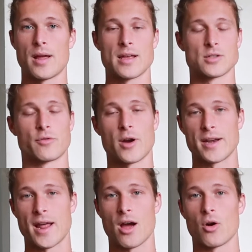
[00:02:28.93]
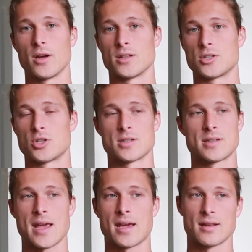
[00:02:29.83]
As of right now, it's
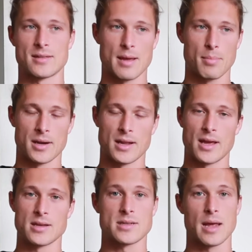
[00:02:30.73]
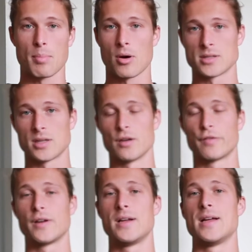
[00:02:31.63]
just taking it day by day, staying
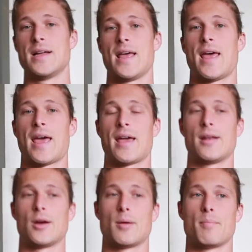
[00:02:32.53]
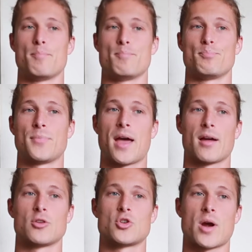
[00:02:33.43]
positive, and
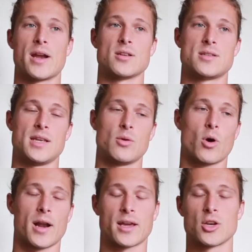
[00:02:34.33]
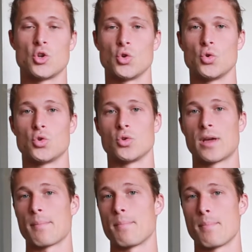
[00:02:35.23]
trying to see what I can do to
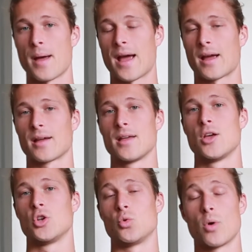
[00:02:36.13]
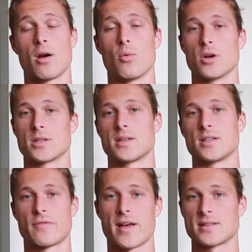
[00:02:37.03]
get back to where I was
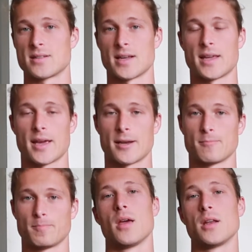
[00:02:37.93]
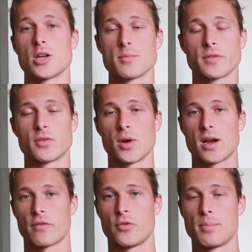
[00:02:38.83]
as fast as I can. In terms of the
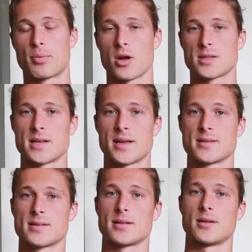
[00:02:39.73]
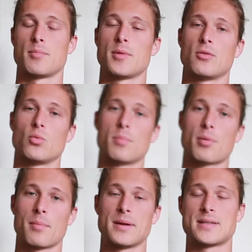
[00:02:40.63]
recovery process, it will
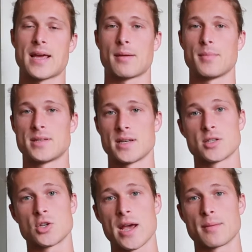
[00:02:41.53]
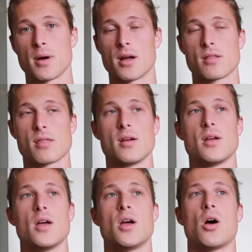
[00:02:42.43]
probably take me 6 to 8 months
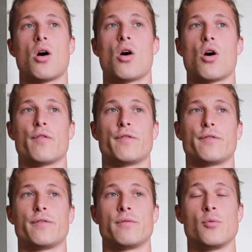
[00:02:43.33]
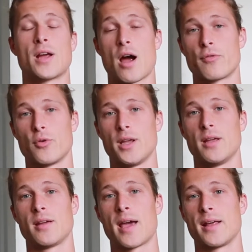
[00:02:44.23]
of
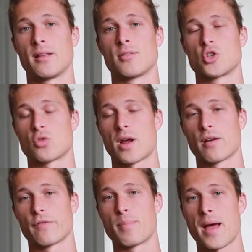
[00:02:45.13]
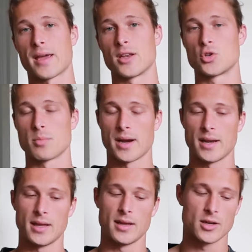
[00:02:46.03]
recovery, getting the strength back into my
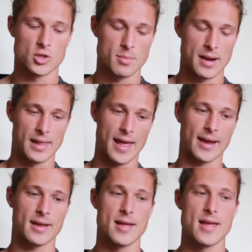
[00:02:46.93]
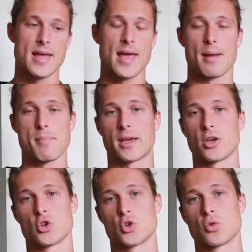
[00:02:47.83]
knee, into my leg, and
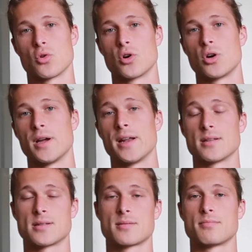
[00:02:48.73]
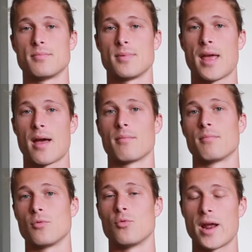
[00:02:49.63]
making sure it is
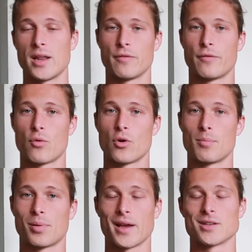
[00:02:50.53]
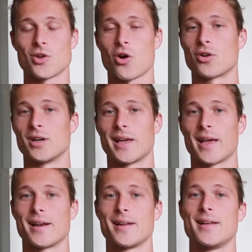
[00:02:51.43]
ready for playing soccer
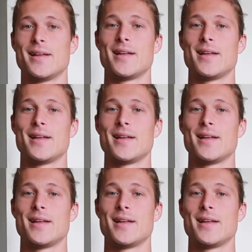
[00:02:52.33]
again.